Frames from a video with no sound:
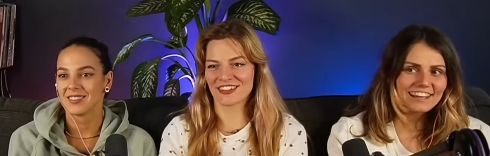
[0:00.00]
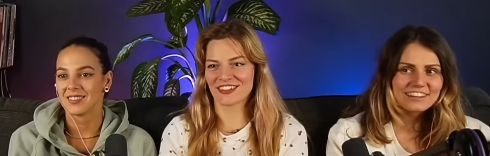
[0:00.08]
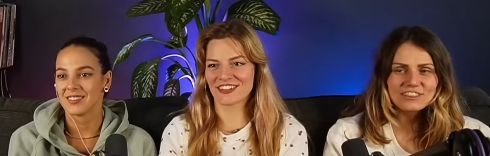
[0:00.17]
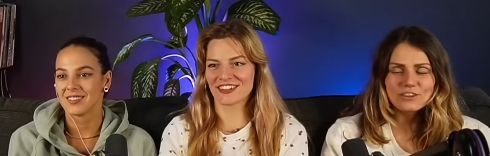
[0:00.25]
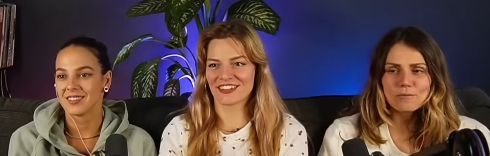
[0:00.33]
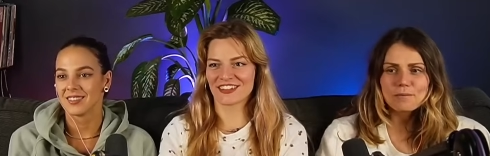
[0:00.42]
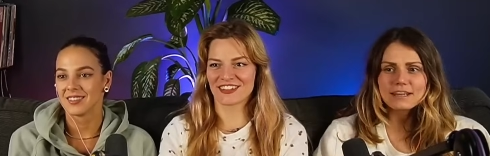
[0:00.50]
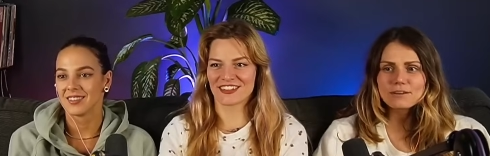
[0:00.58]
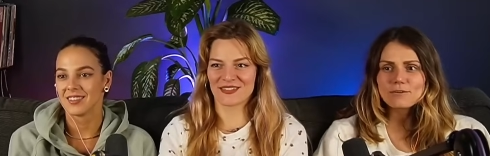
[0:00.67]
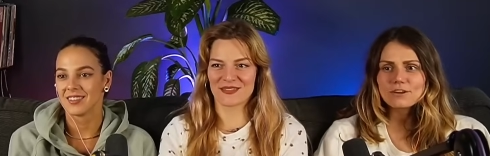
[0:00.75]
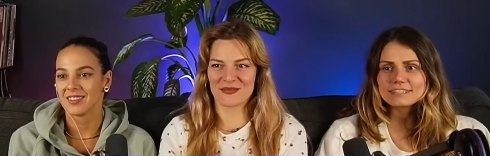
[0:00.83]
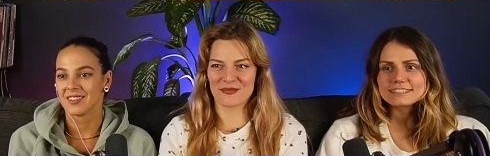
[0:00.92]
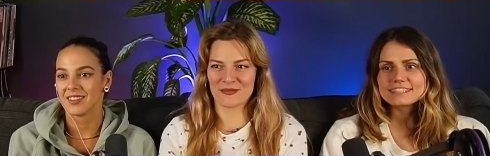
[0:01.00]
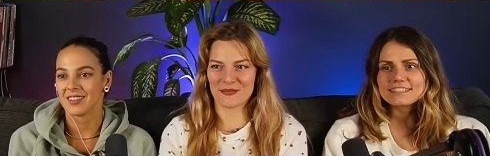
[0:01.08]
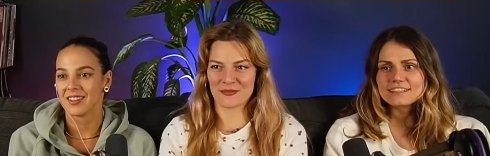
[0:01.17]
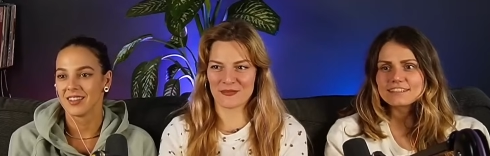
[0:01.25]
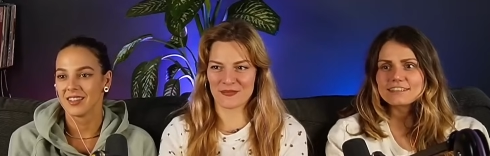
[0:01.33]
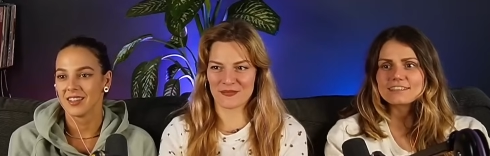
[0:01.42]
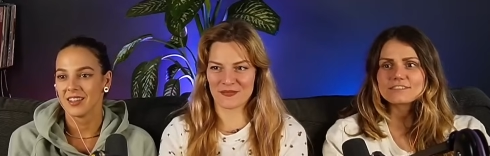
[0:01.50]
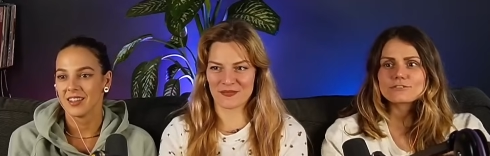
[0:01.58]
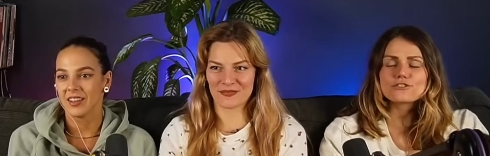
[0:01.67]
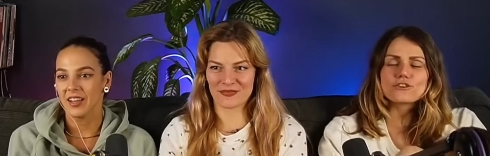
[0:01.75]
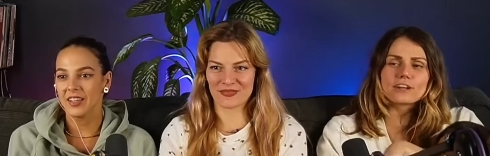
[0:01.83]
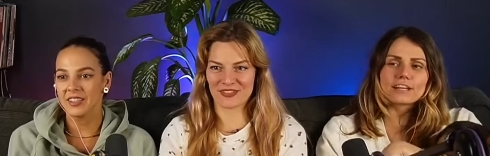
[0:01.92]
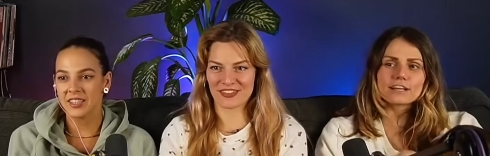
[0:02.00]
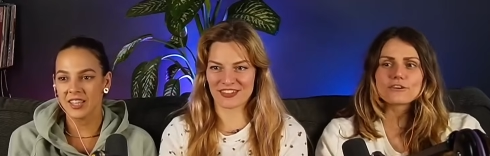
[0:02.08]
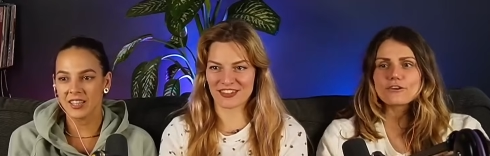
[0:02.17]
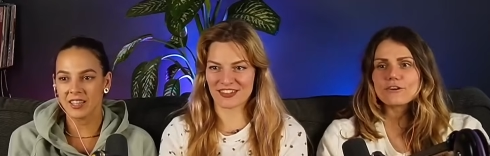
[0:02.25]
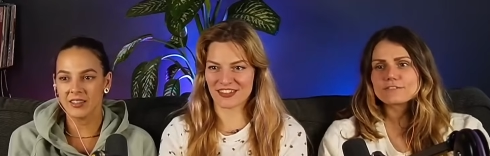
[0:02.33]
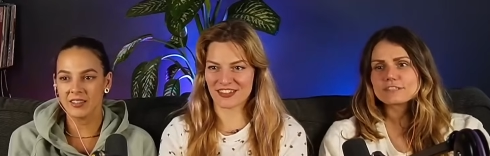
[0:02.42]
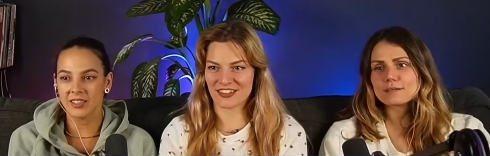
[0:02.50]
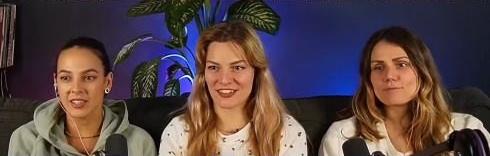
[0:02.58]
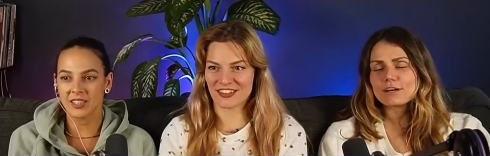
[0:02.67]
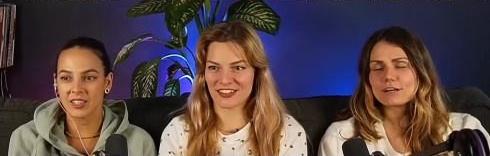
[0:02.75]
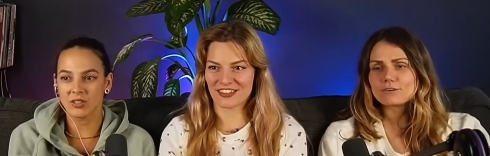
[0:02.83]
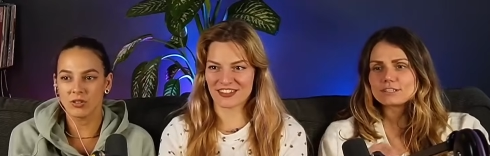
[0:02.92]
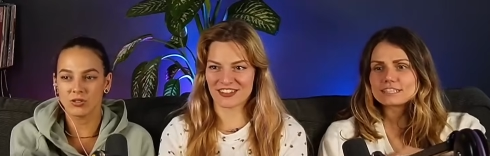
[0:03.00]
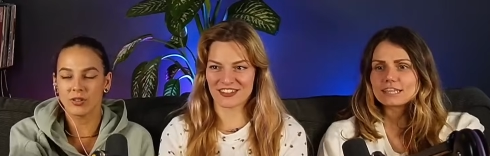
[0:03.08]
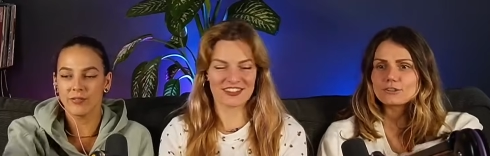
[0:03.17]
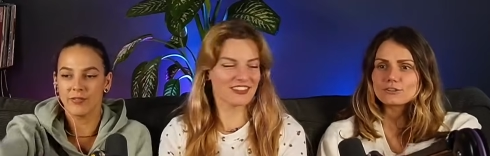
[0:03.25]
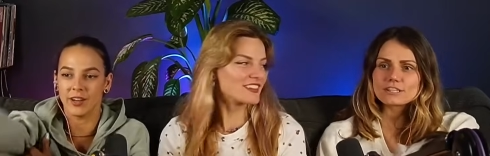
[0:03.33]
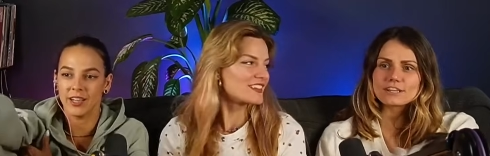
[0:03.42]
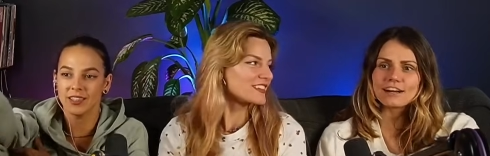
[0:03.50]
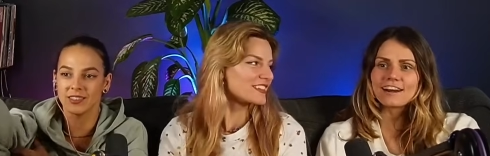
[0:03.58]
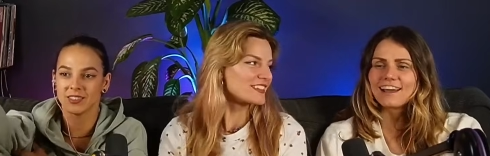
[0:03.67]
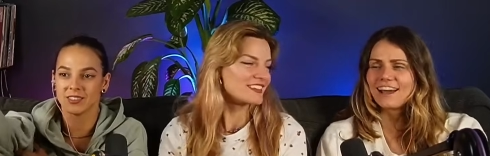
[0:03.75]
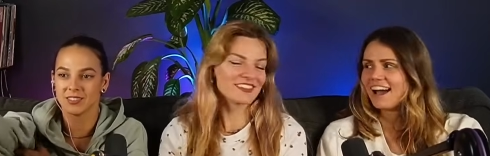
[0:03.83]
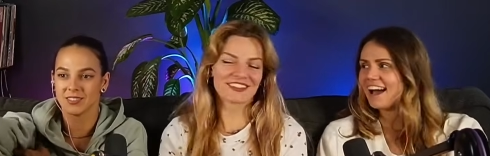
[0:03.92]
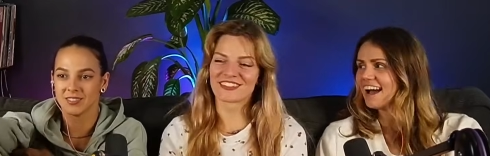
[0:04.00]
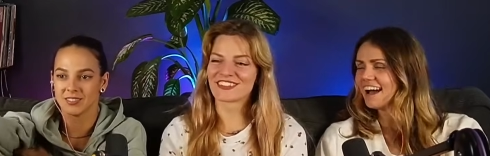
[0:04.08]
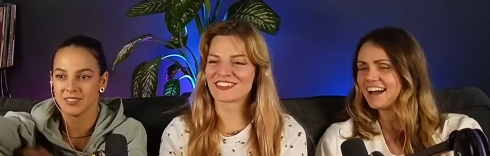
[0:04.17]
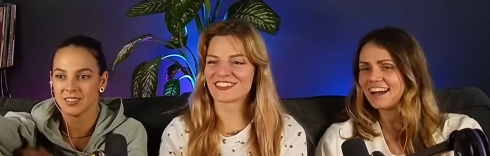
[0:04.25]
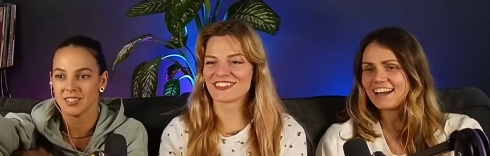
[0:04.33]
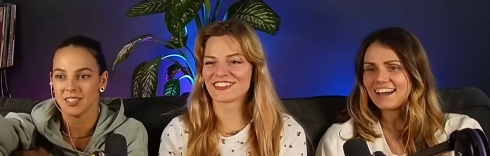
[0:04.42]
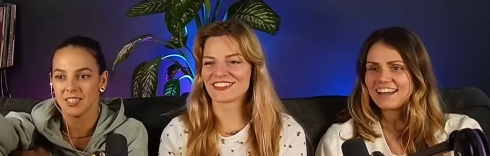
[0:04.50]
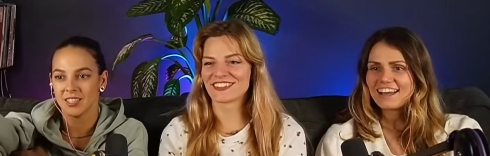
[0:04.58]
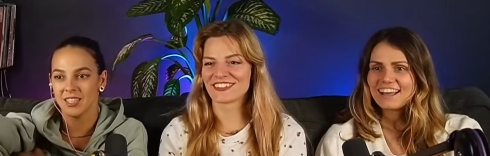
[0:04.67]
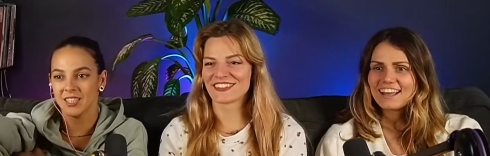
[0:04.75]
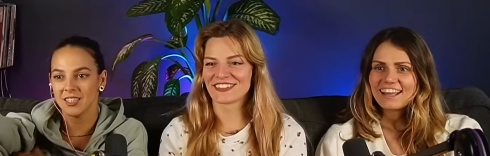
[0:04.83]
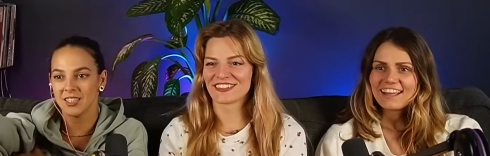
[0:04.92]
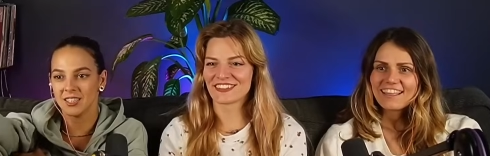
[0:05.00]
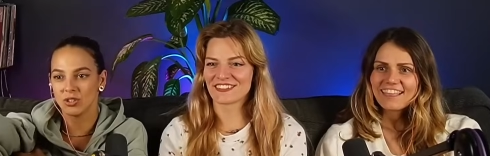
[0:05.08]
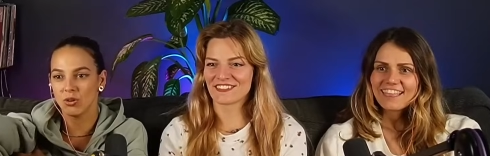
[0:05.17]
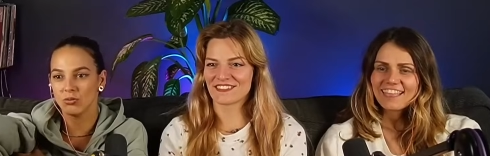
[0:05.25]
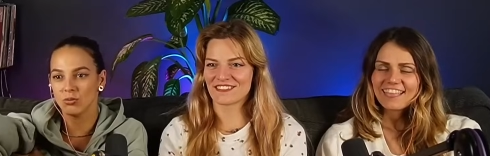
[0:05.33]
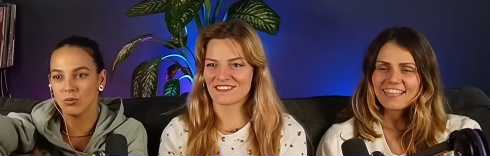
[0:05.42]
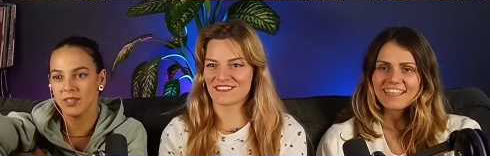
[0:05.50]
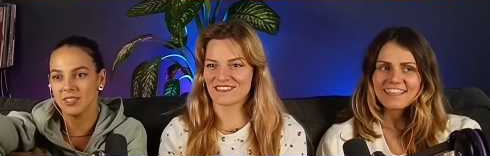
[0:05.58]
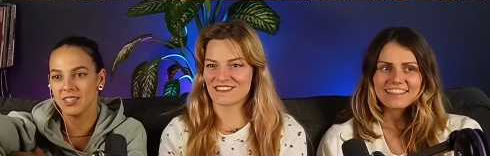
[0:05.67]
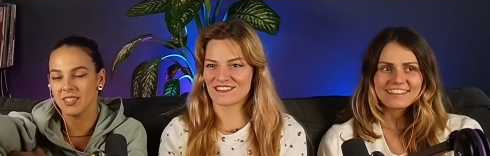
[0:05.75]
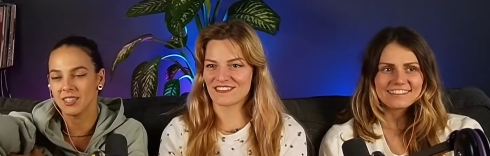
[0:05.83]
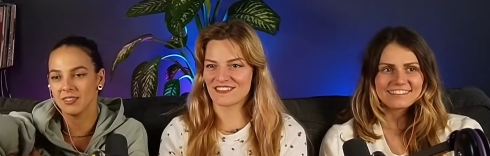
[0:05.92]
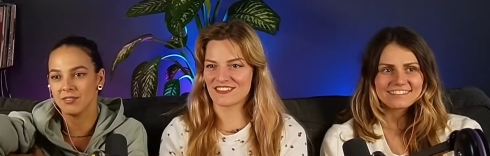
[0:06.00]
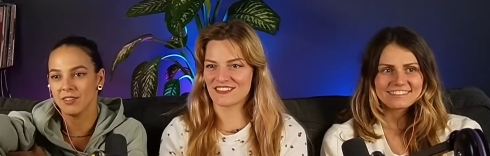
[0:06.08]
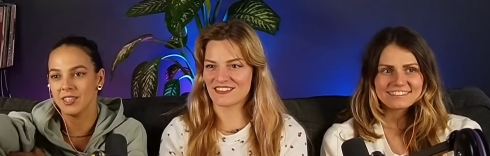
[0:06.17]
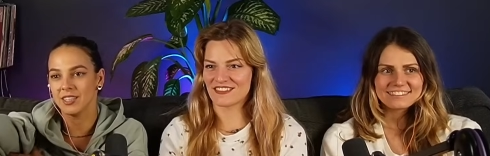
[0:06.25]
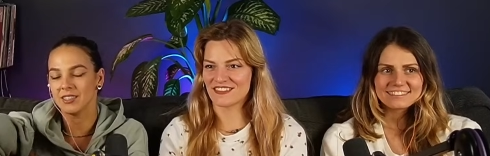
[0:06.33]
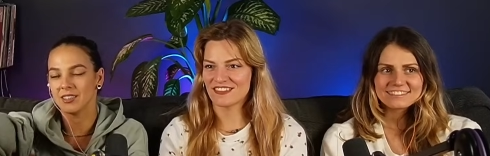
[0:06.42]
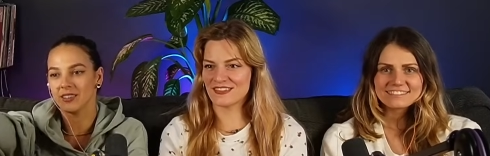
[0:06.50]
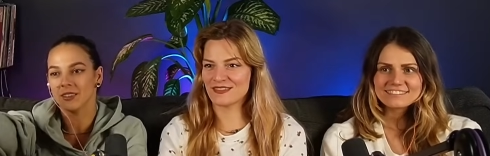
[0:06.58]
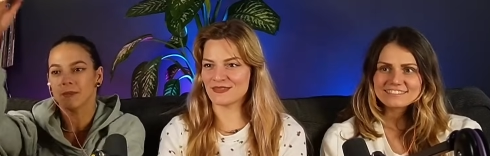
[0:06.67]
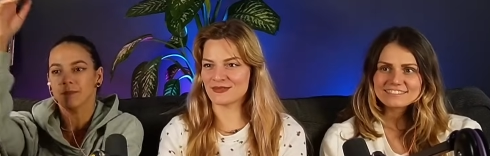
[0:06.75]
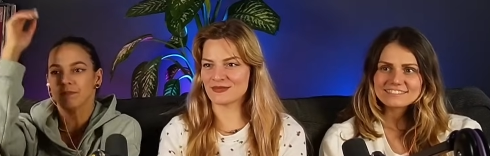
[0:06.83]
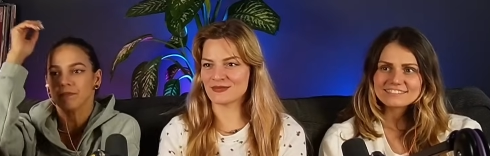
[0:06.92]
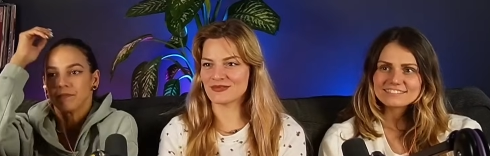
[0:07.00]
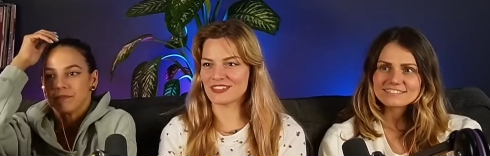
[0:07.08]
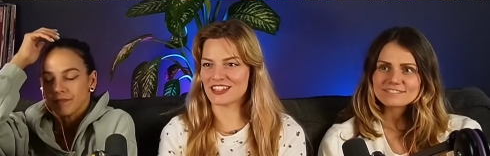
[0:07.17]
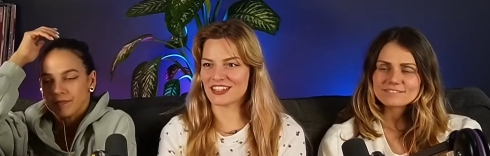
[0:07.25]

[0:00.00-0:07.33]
Speaker 1: nobody wants uh, to
Speaker 2: join. And the he crew can of he can also fight. In his own way, he can fight. Mm, he